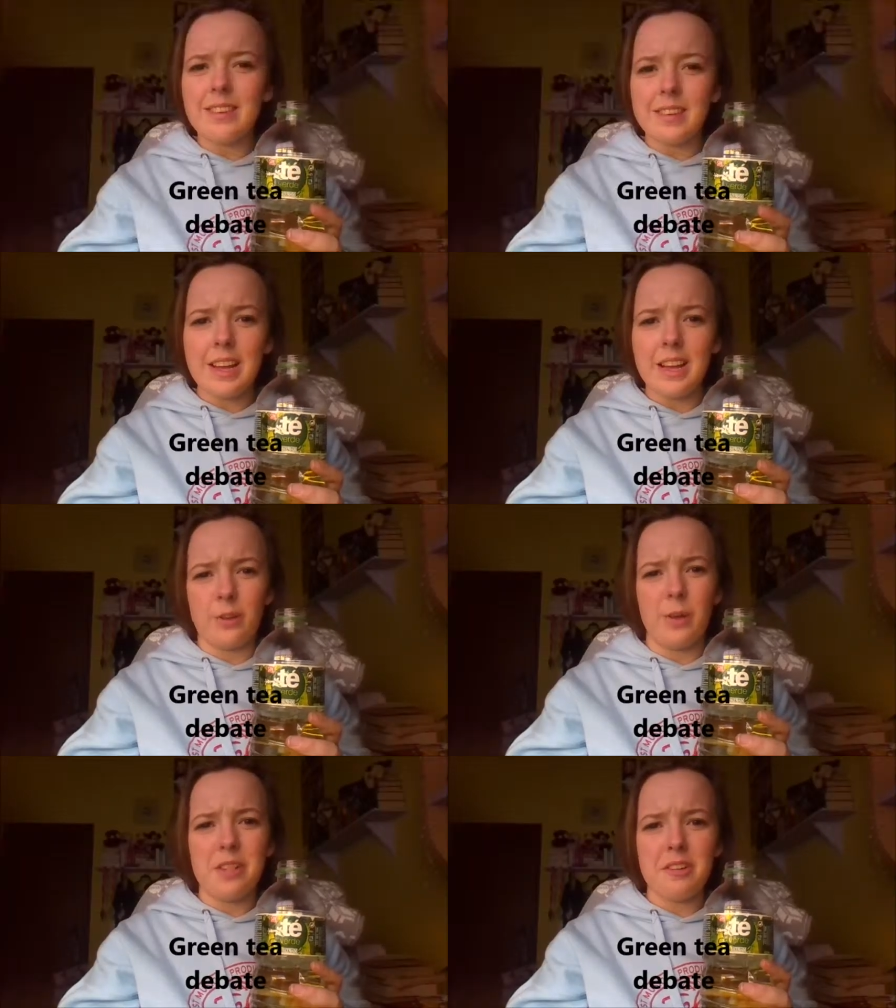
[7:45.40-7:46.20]

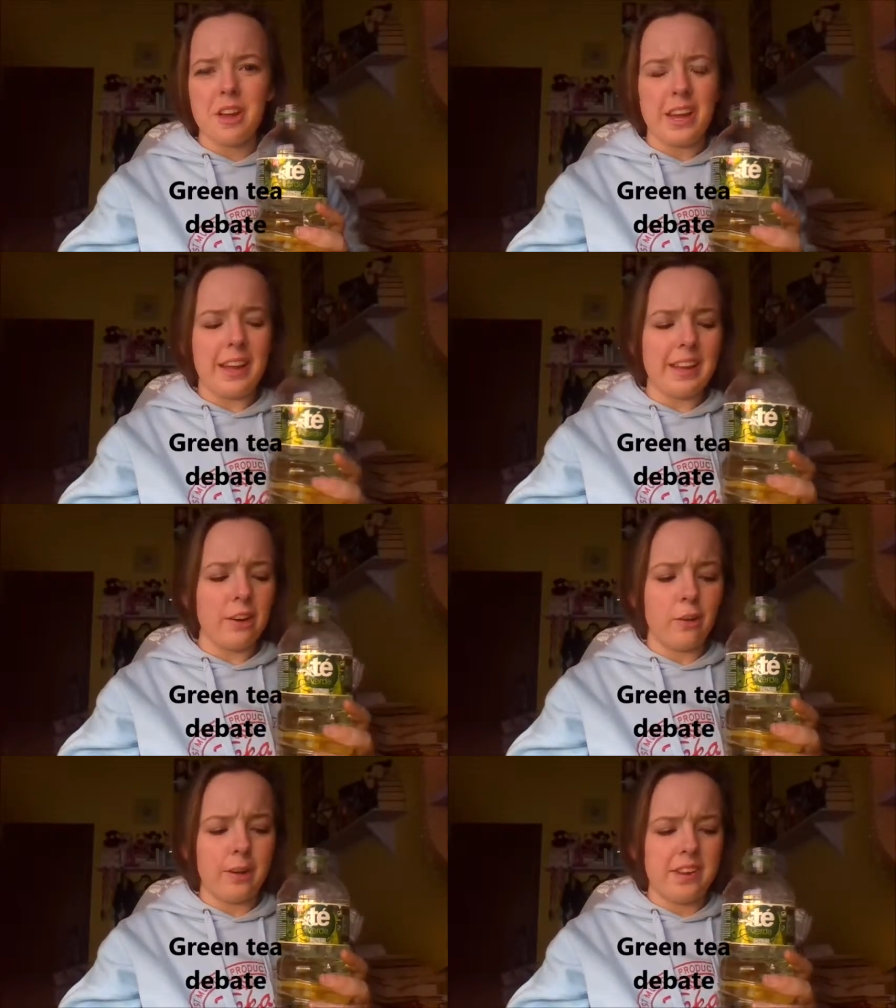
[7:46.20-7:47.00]
Decide whether I
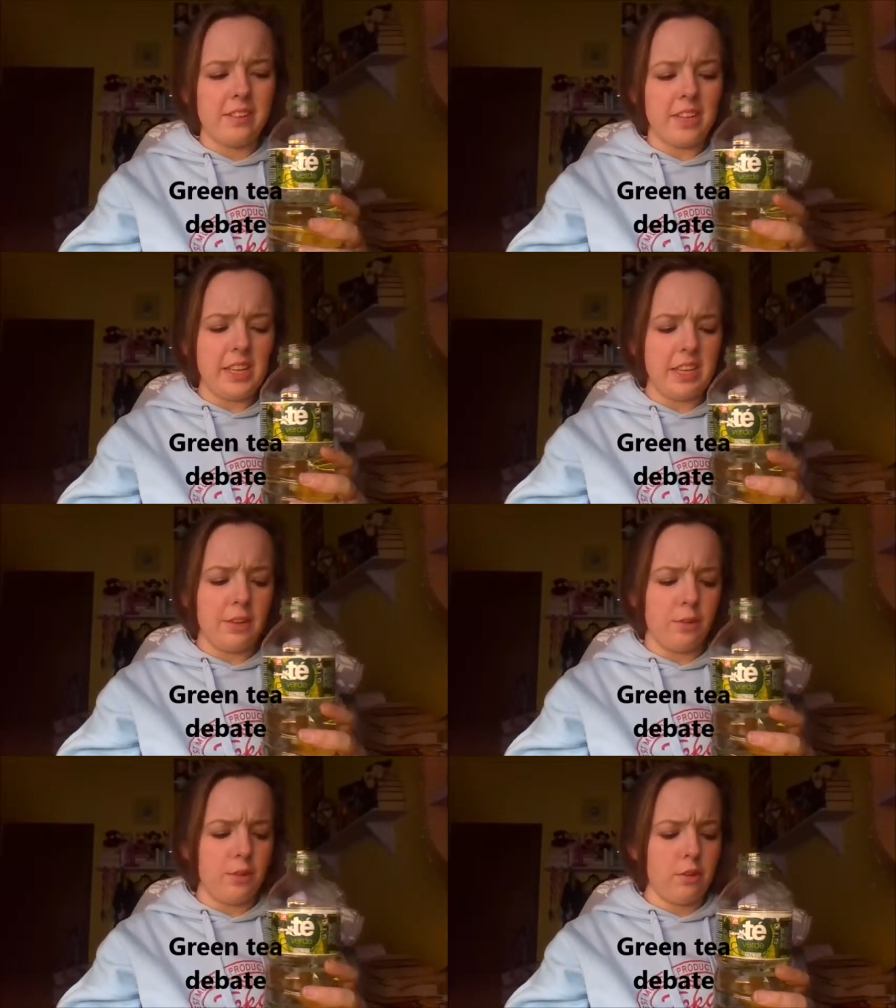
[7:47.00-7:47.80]
like green
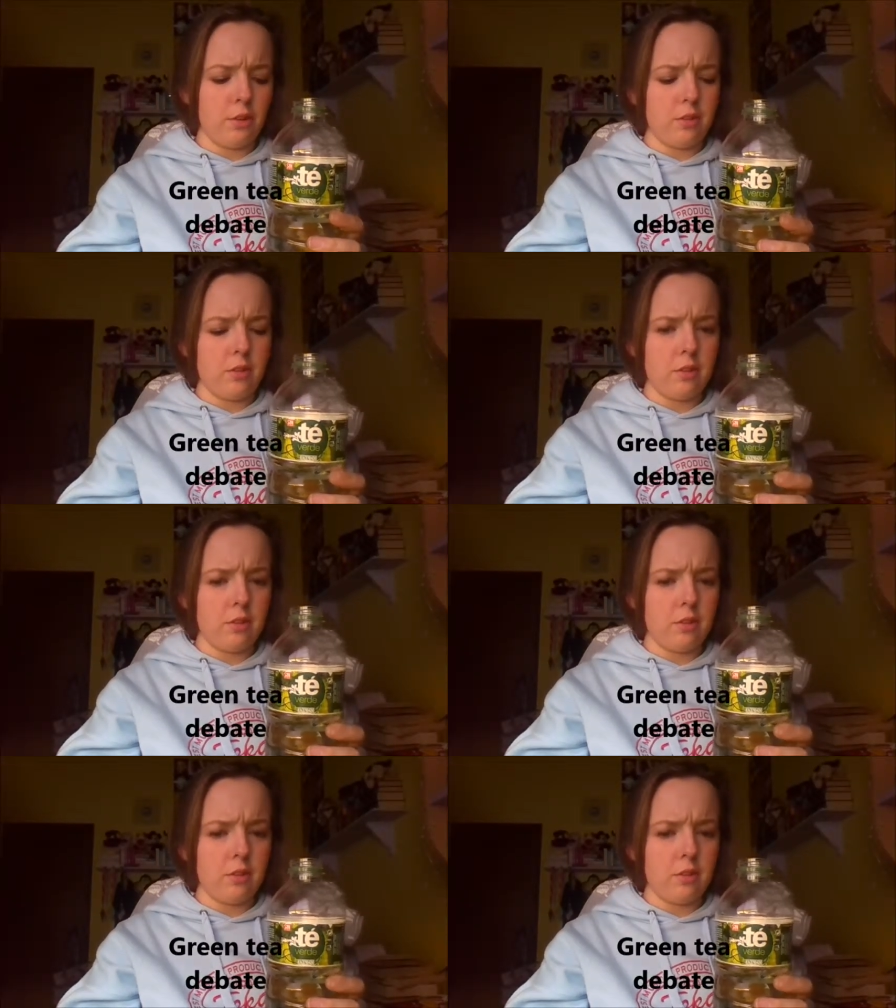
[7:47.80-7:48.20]
tea or not.